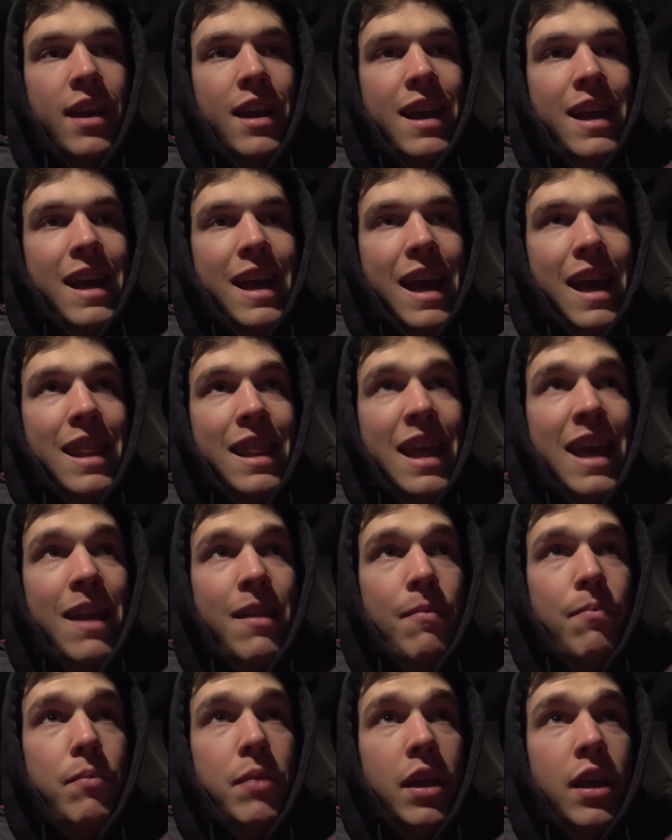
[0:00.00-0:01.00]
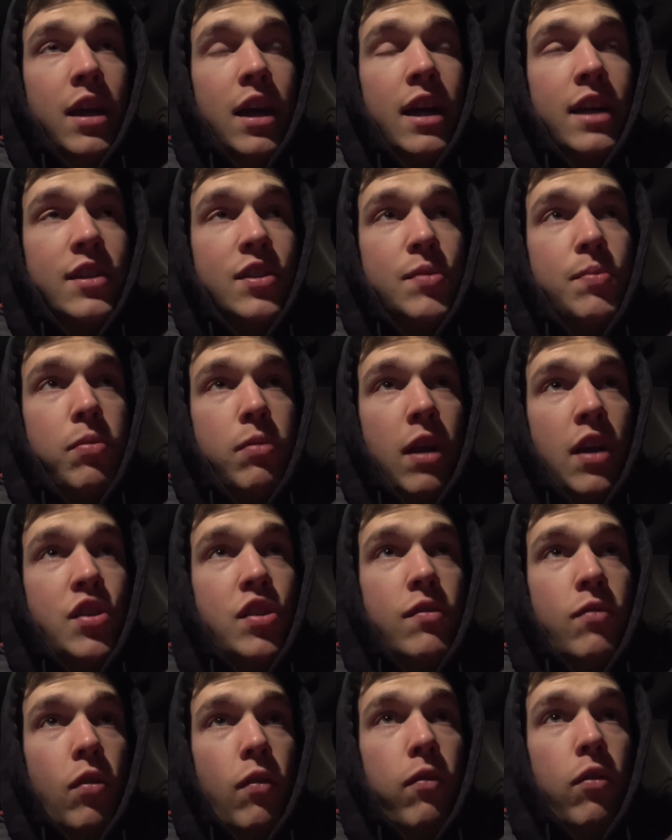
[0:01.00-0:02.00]
and then because
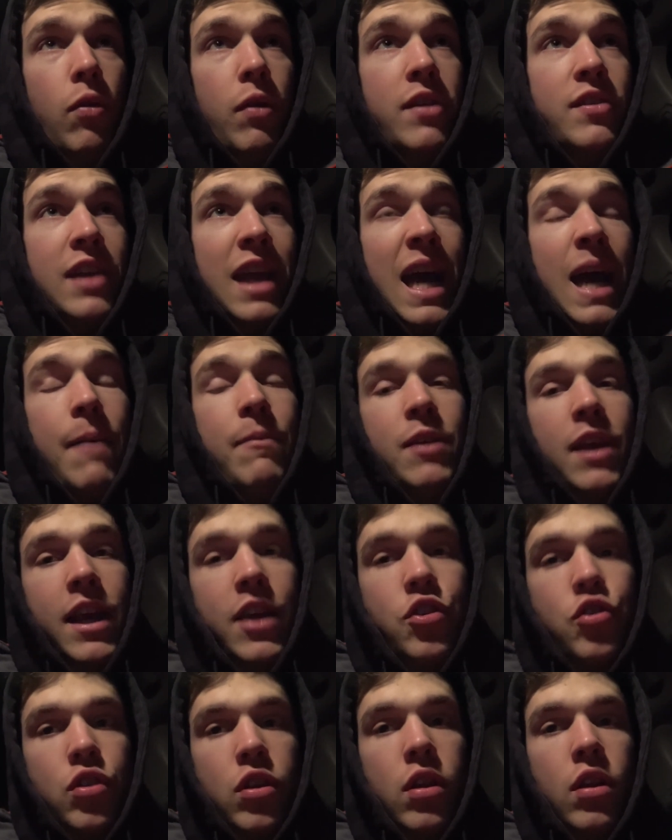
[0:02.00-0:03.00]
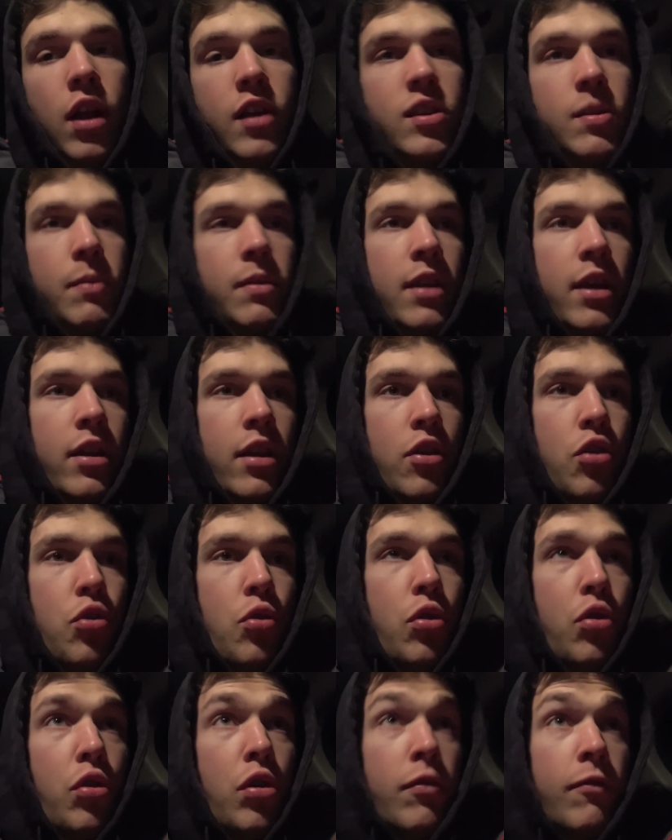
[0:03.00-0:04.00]
progressive overload is adaptation, not something that
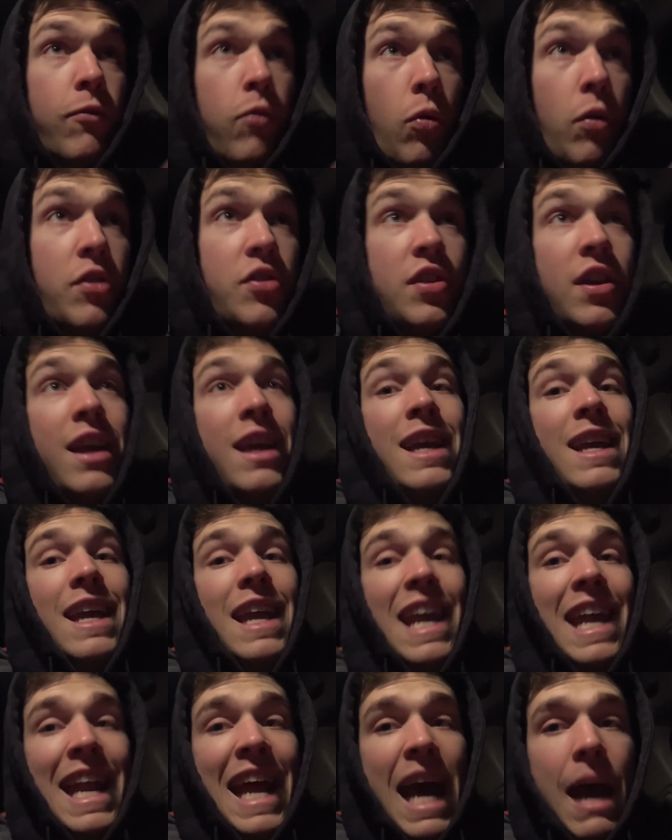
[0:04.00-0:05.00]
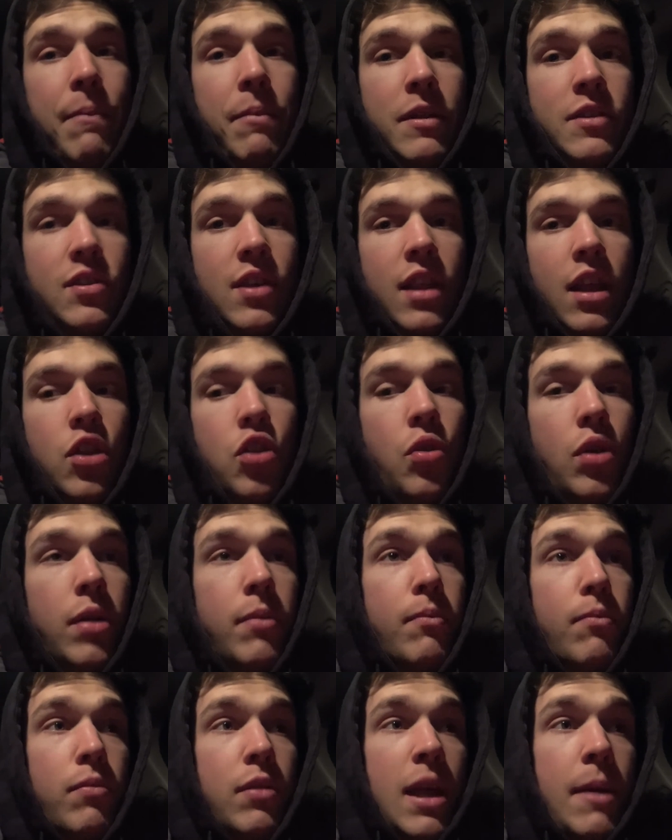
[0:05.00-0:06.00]
you can force, it happens, then you
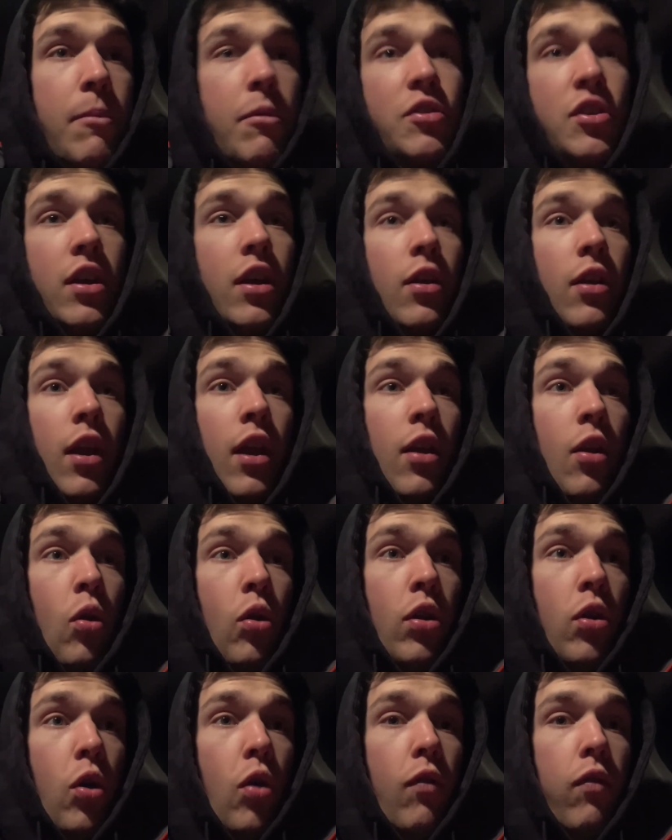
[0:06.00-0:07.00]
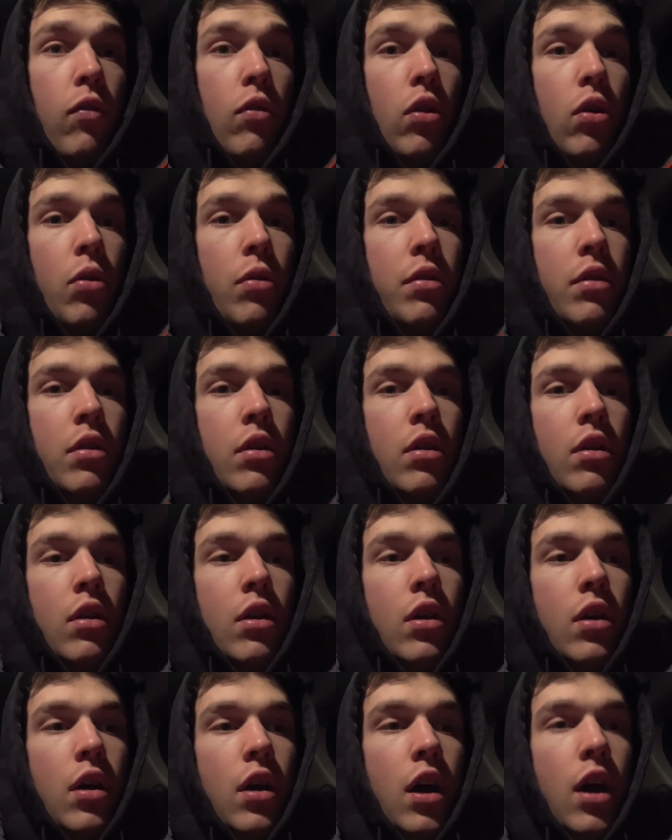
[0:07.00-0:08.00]
can then present an overload
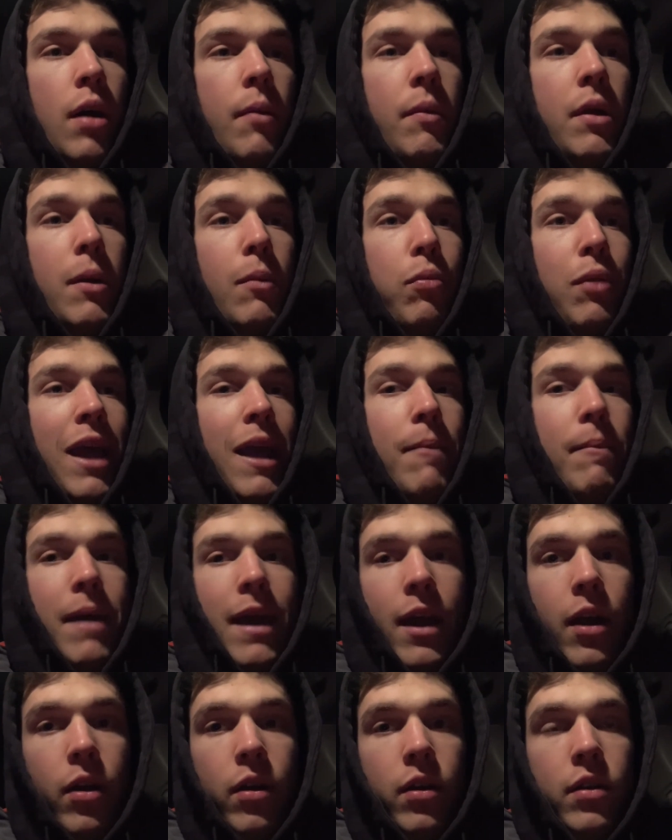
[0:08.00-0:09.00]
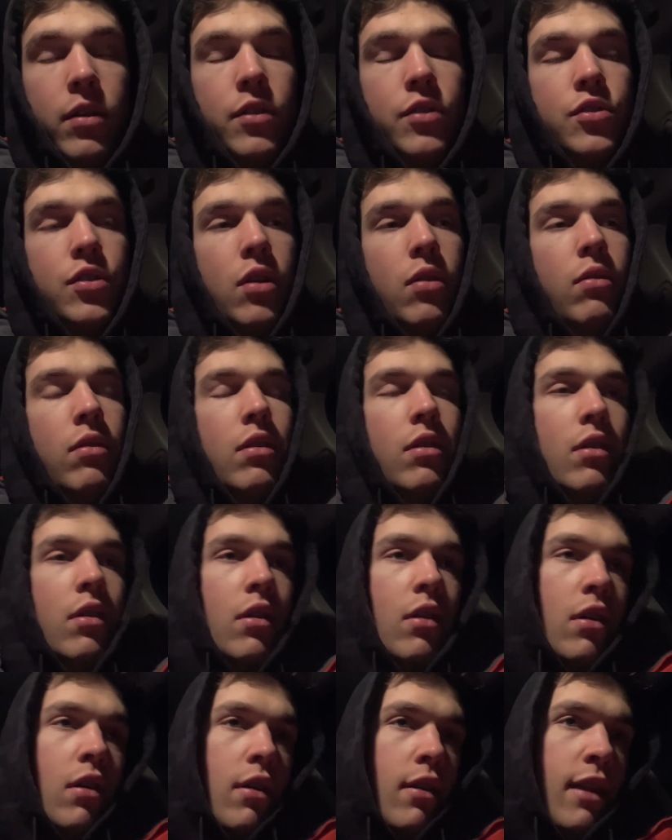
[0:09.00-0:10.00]
in a planned manner. So
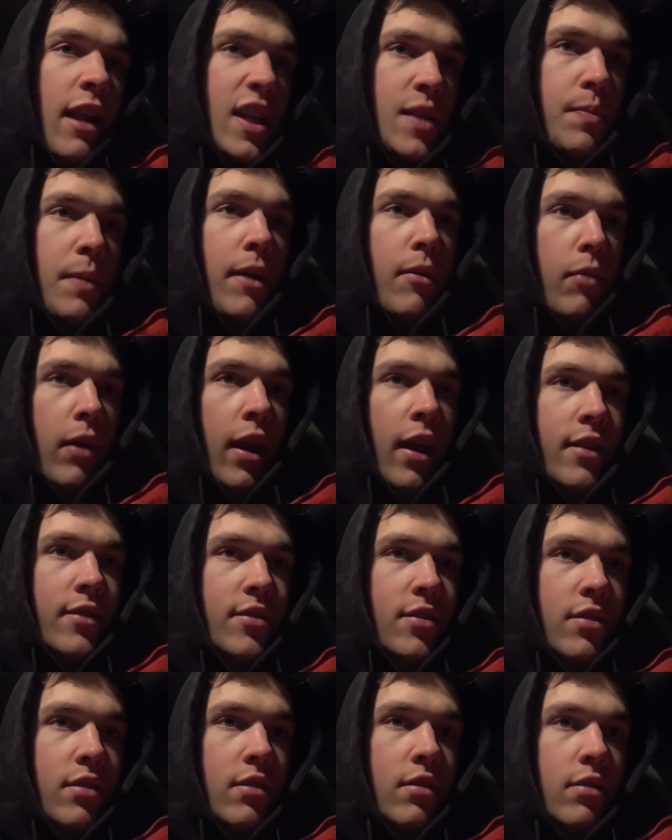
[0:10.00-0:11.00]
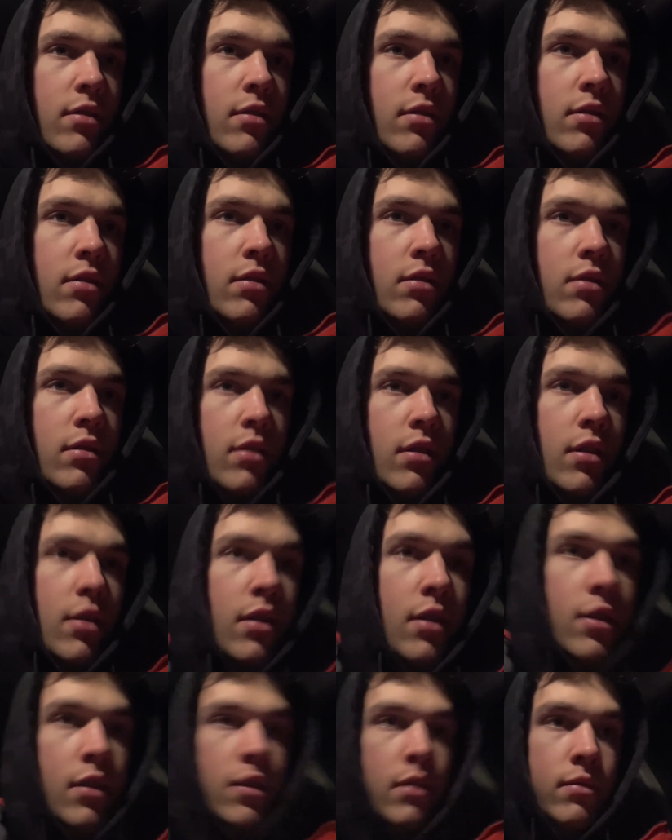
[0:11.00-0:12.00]
that's my rant.
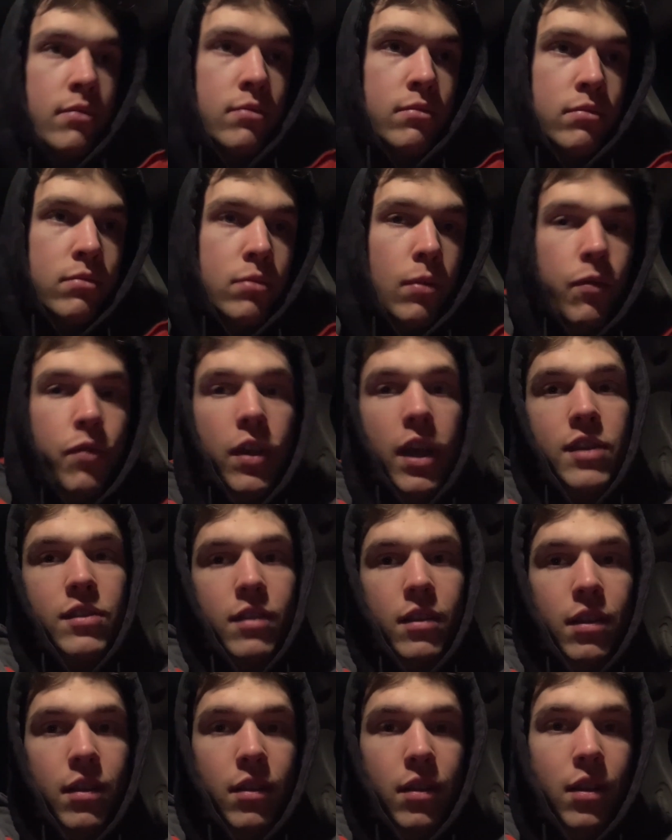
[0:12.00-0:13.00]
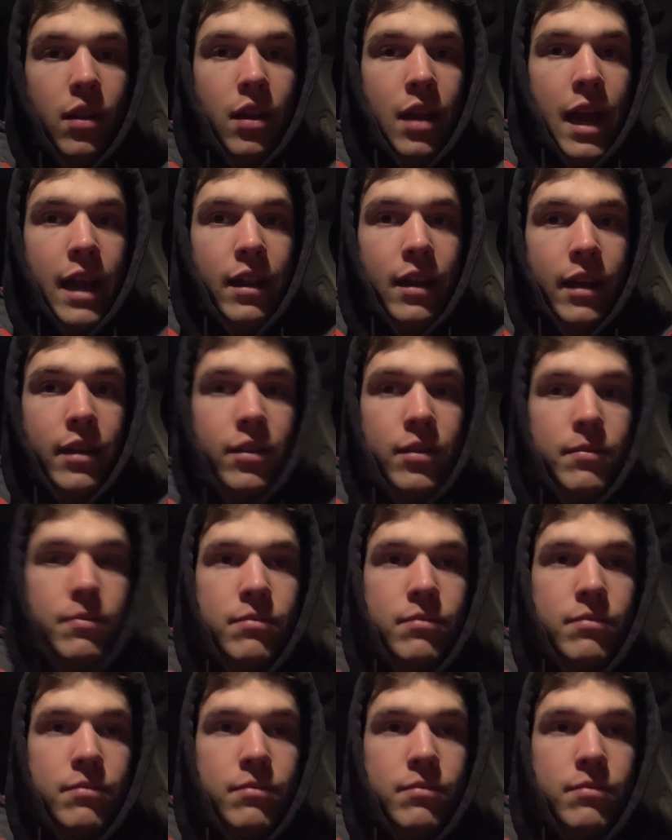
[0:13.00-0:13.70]
Hope you guys liked it.